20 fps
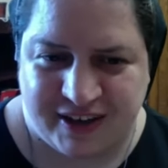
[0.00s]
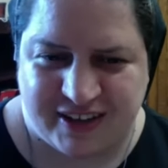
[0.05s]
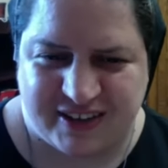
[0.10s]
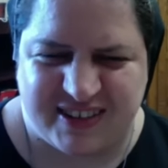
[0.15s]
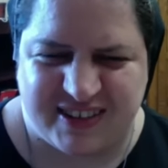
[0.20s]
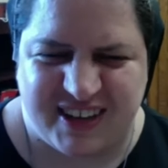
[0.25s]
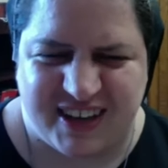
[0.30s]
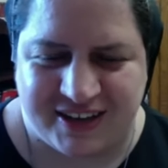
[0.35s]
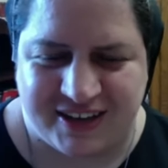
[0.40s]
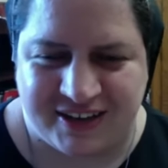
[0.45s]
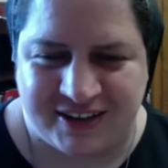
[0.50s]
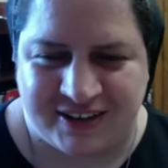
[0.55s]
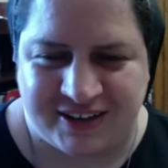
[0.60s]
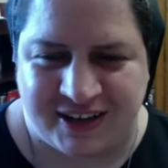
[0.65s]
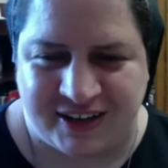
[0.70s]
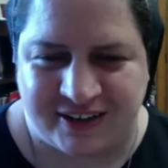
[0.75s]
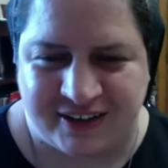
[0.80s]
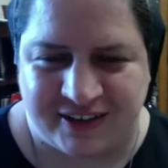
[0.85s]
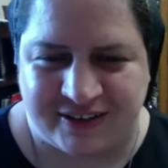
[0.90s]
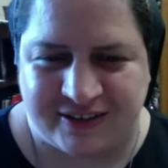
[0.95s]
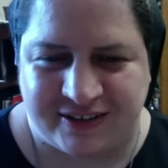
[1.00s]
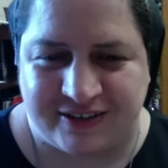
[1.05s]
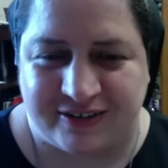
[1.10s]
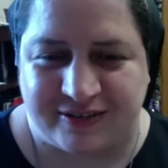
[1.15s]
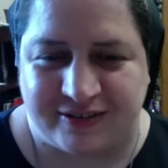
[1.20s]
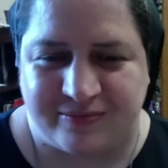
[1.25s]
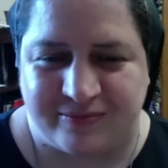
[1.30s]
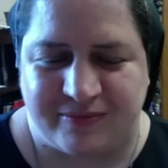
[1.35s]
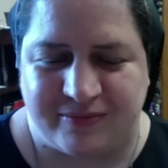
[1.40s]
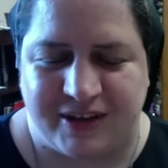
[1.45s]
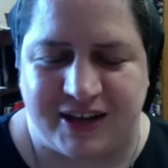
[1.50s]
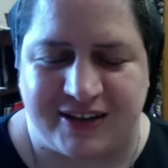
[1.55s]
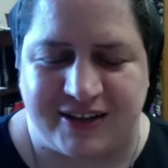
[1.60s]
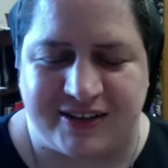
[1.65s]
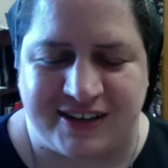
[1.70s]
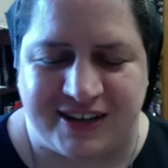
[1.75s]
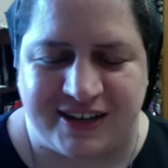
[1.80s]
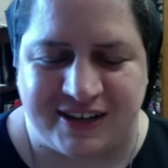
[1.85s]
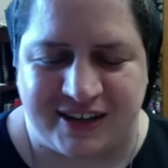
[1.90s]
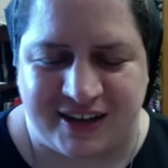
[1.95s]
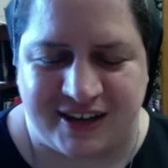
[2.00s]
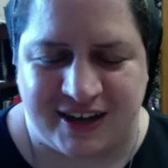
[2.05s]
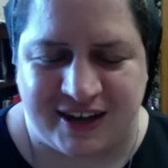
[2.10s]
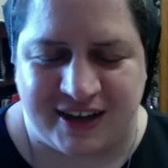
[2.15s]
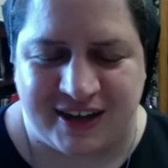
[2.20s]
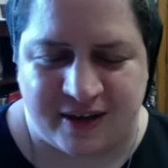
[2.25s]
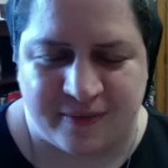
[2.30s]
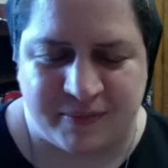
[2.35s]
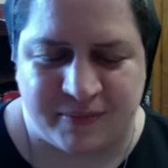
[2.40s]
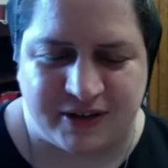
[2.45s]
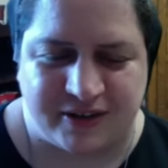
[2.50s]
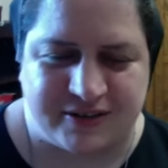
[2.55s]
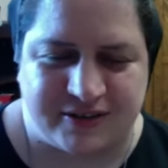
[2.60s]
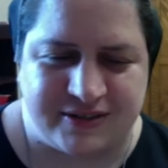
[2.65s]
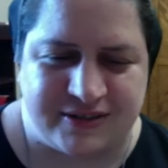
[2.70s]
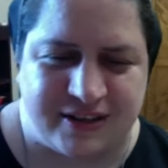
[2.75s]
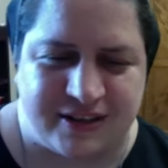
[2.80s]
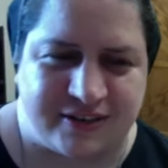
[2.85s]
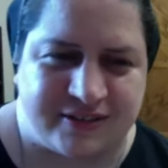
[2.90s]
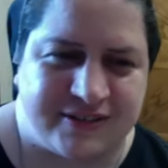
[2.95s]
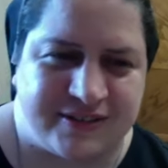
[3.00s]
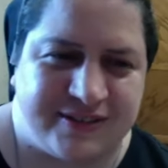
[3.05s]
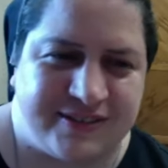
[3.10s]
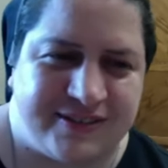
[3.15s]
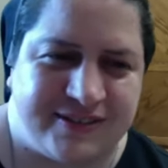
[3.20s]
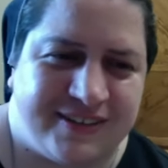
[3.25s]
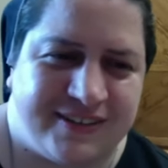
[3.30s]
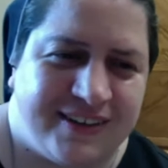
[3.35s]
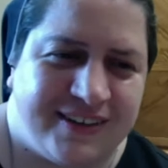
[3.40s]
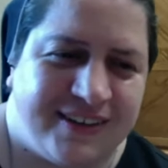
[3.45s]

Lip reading: It's kind of like a dating app in a sense.